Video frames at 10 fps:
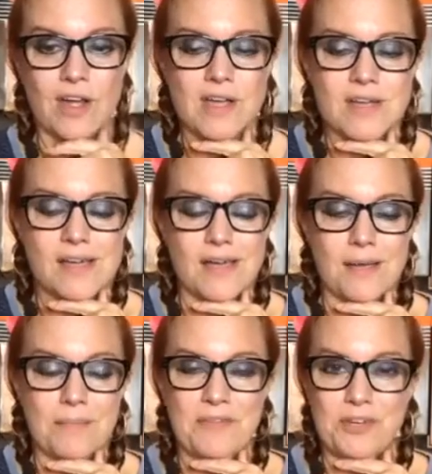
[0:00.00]
over.
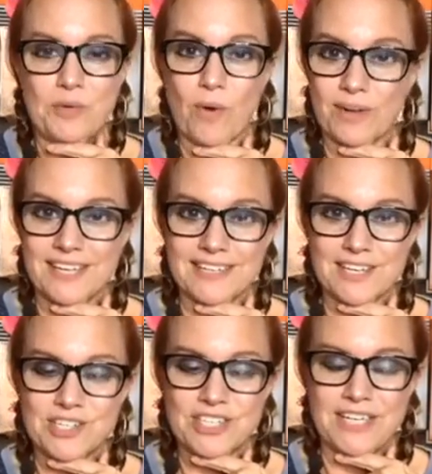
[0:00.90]
Um, and then you all
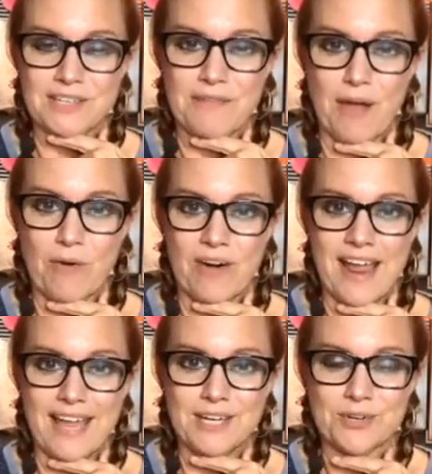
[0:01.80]
get a sheet of
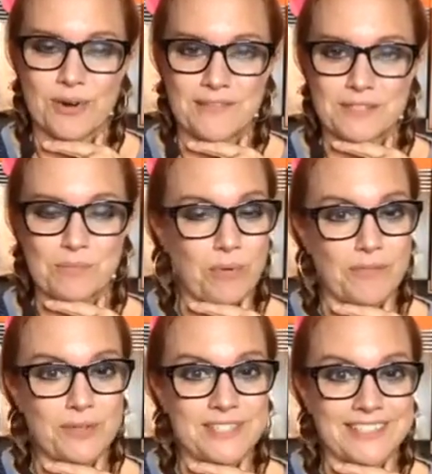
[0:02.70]
our handcrafted
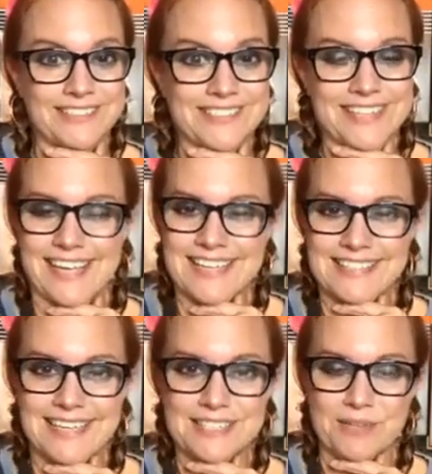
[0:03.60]
Bravo stickers that
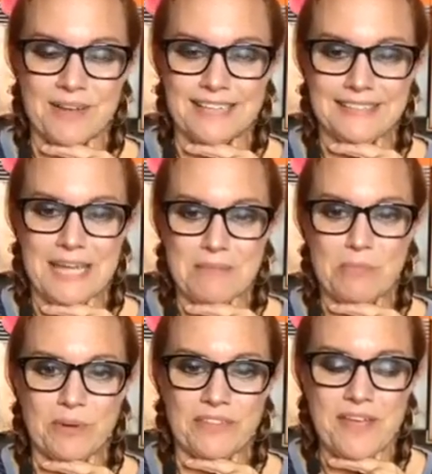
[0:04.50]
Casey has so kindly
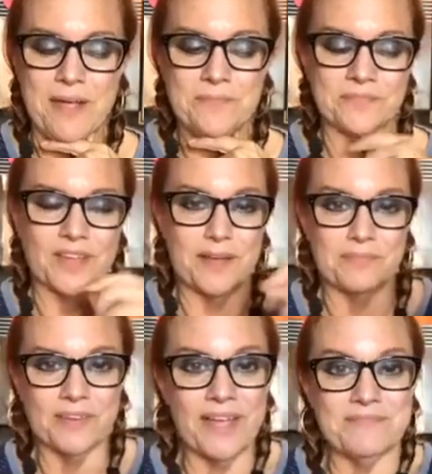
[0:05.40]
come up with.
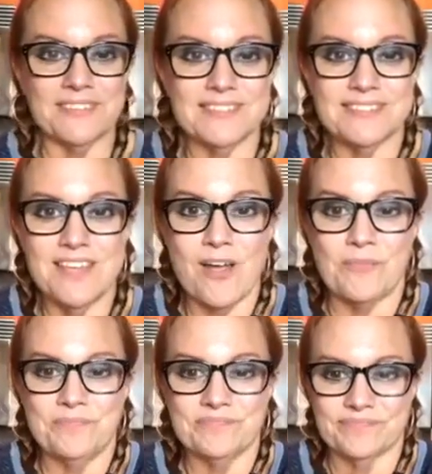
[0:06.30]
Um, okay,
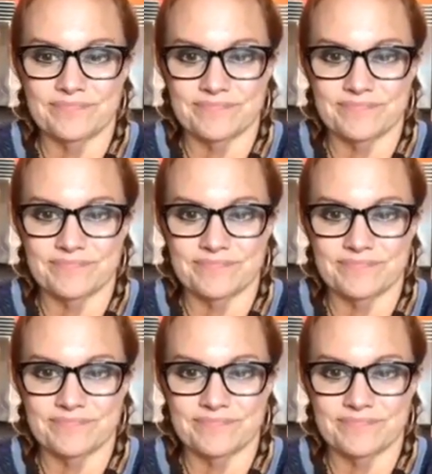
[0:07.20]
so